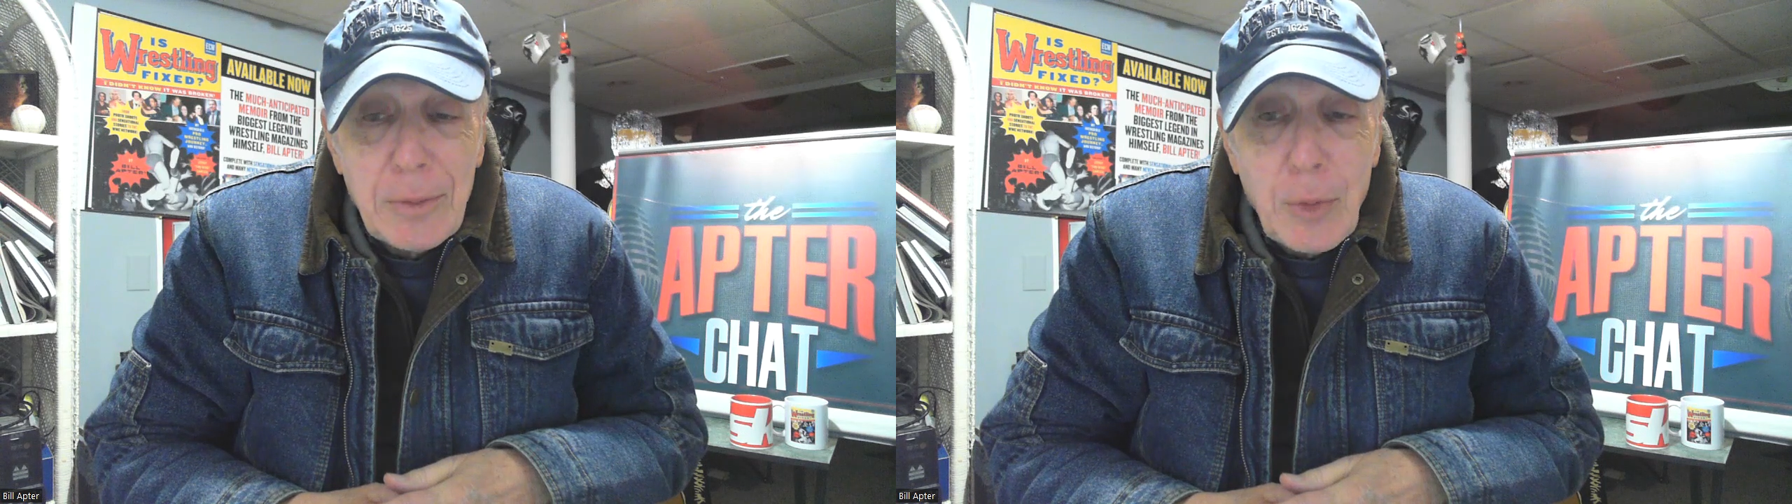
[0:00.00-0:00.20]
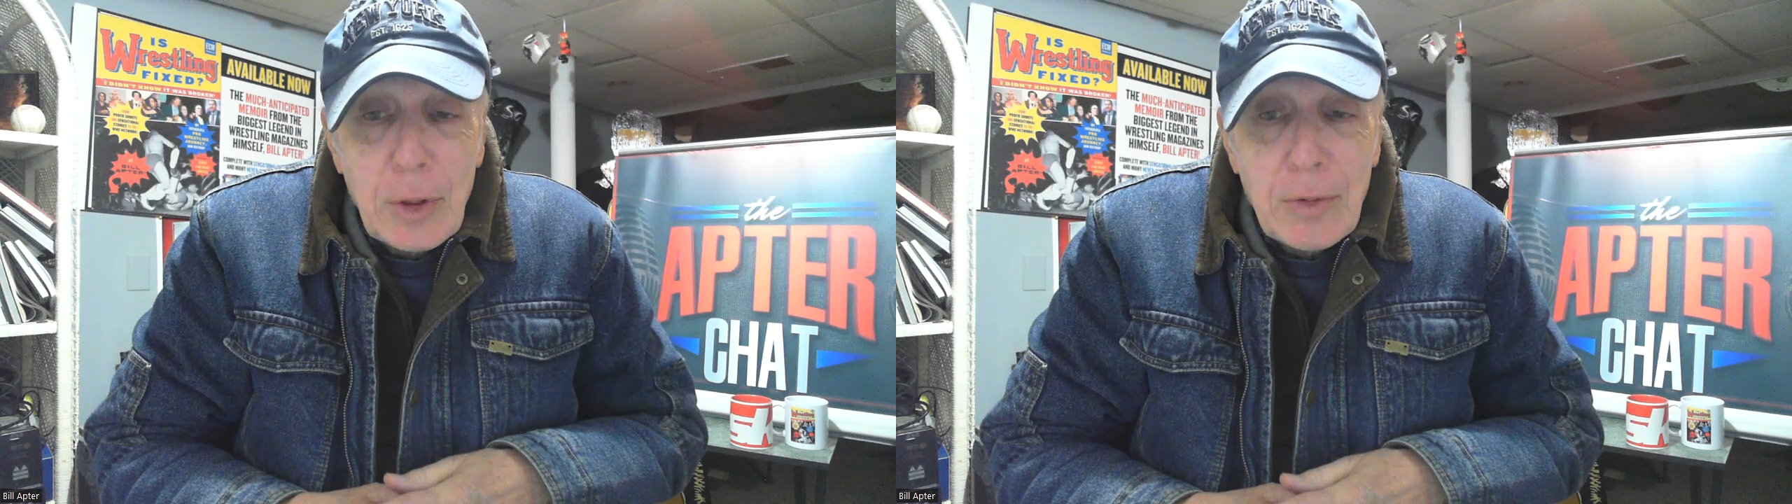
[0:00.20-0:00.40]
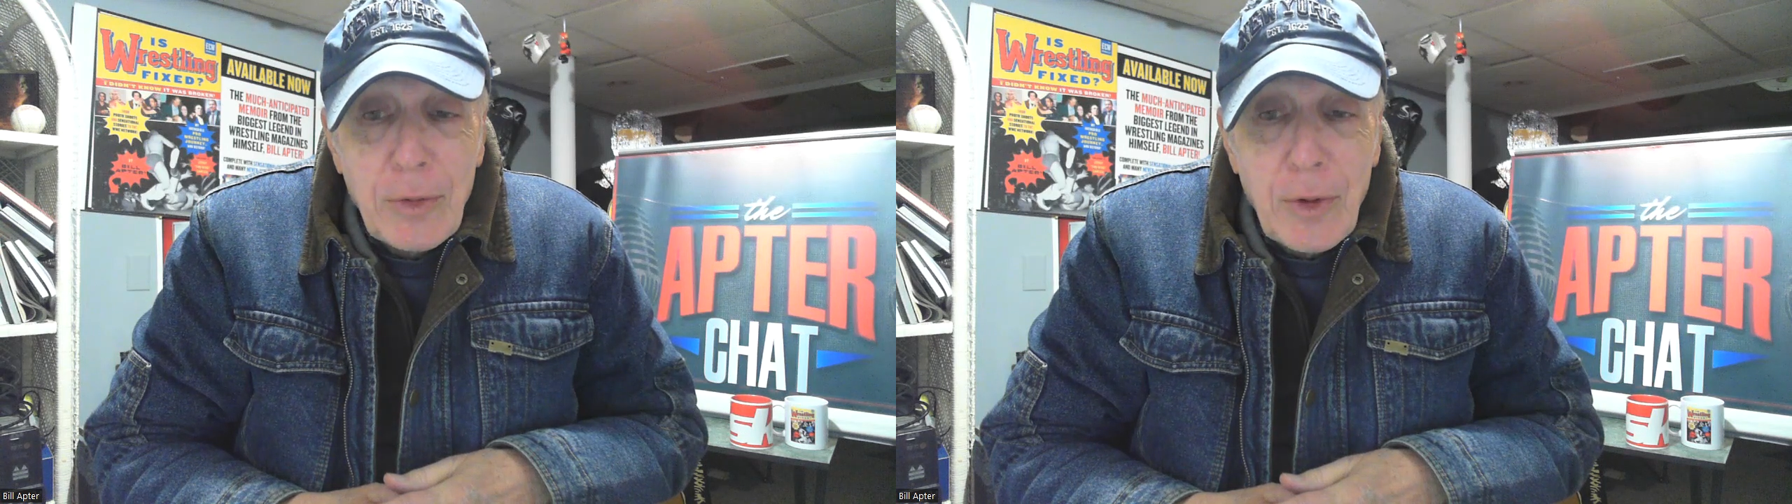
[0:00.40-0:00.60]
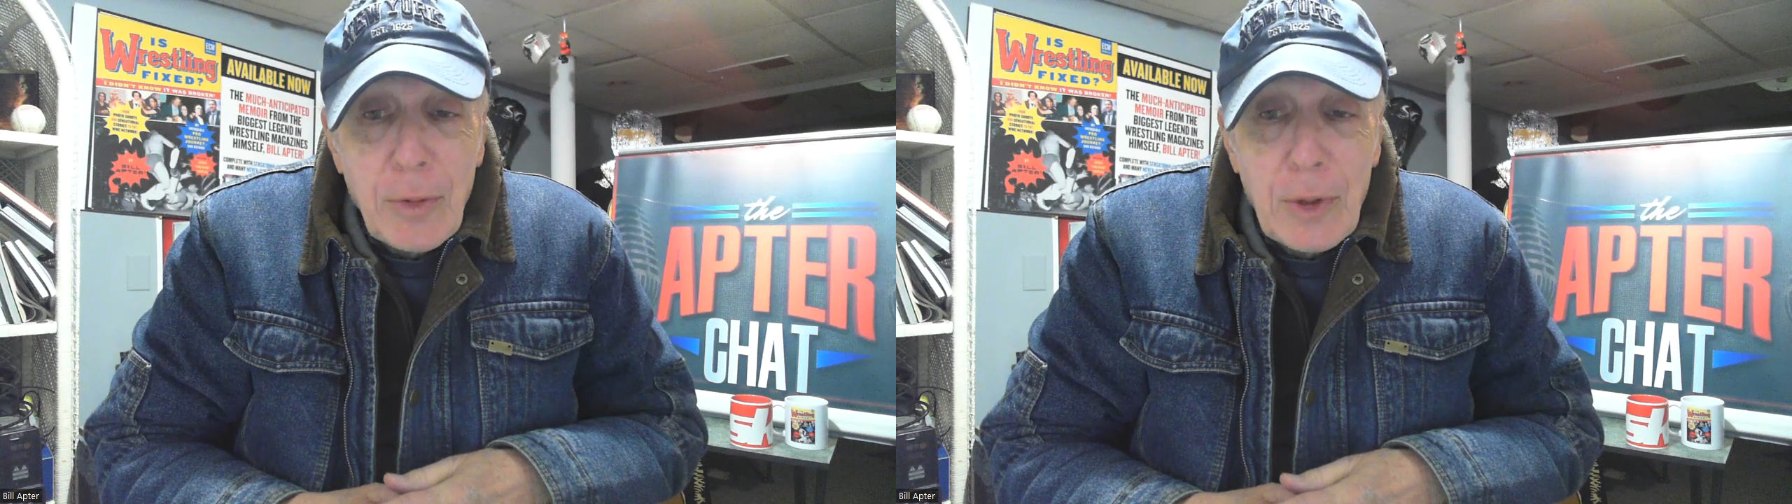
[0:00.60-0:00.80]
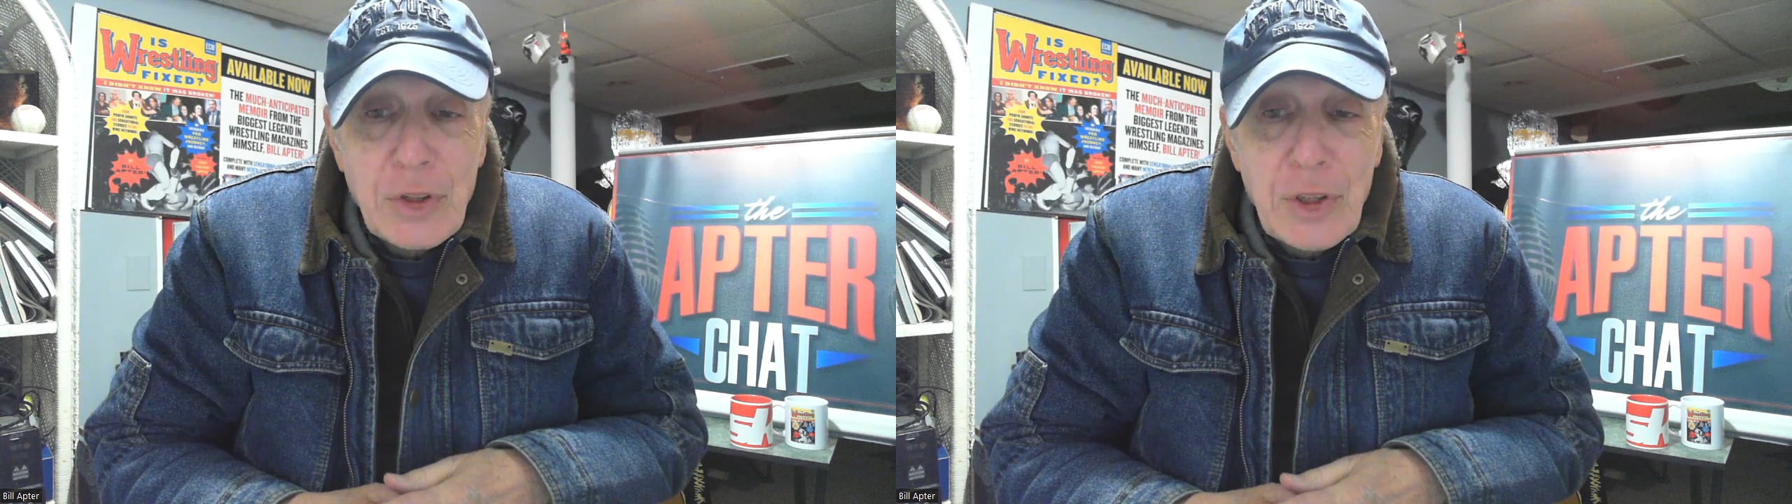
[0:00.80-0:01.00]
worked for the
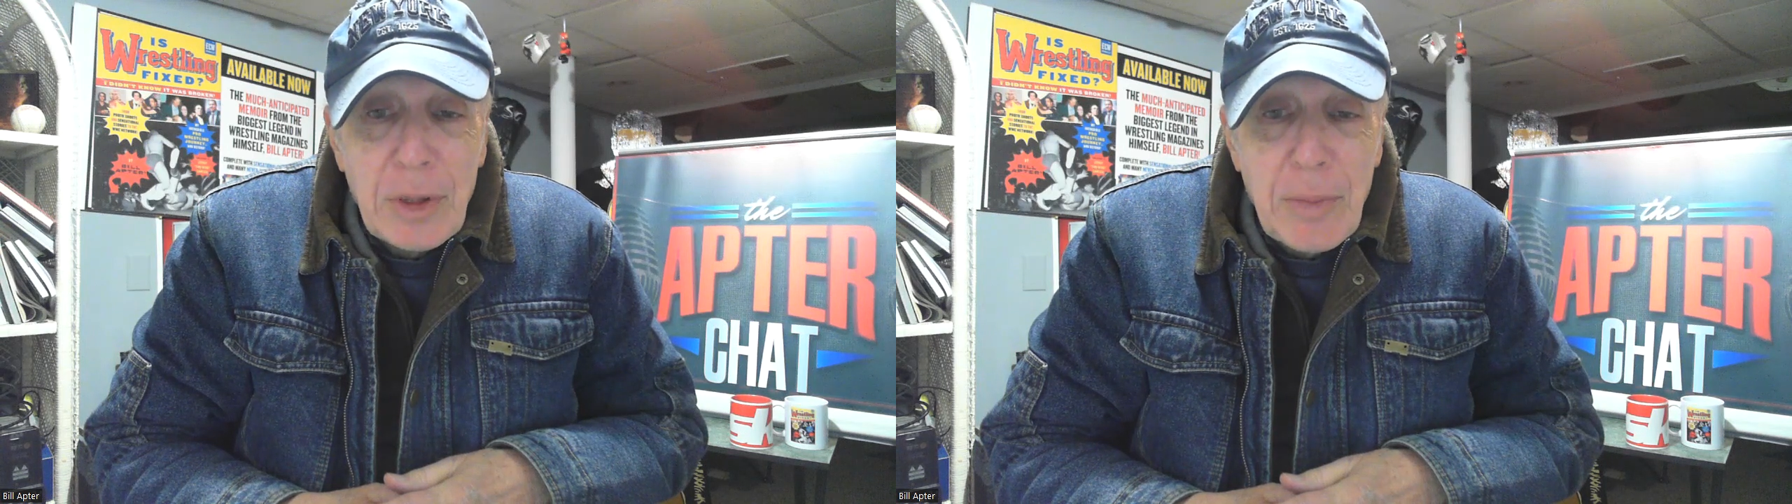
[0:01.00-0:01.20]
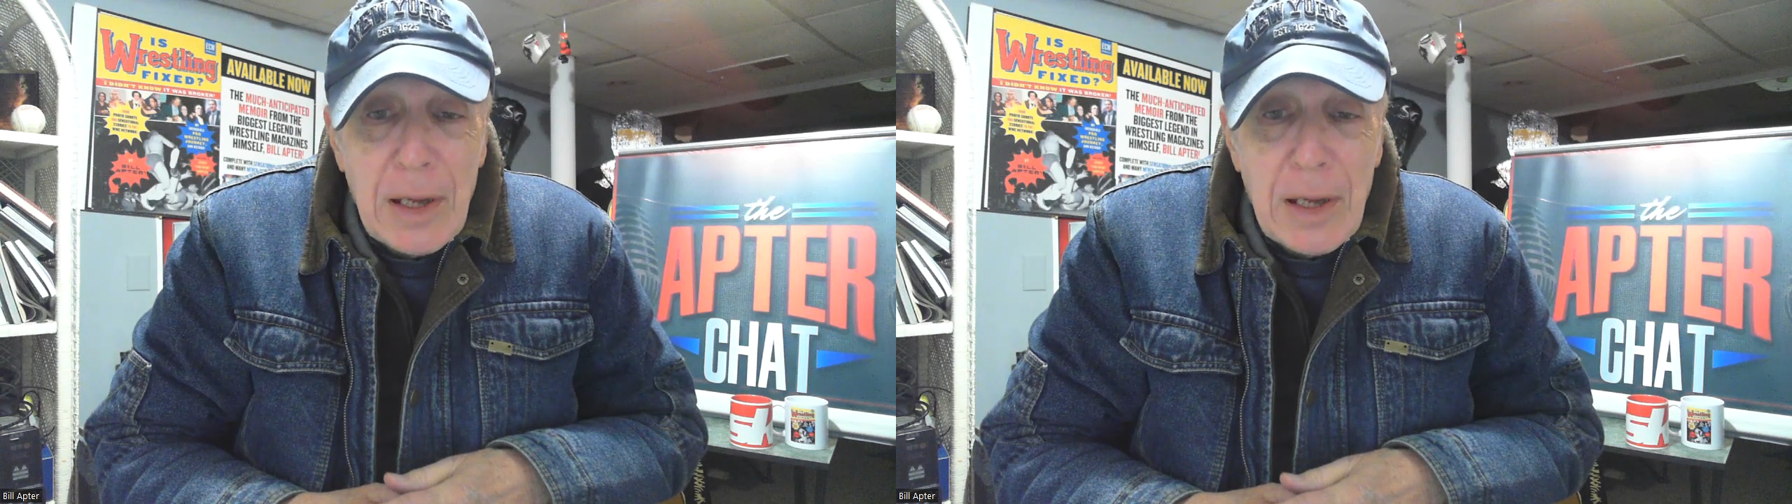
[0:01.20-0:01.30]
wrestling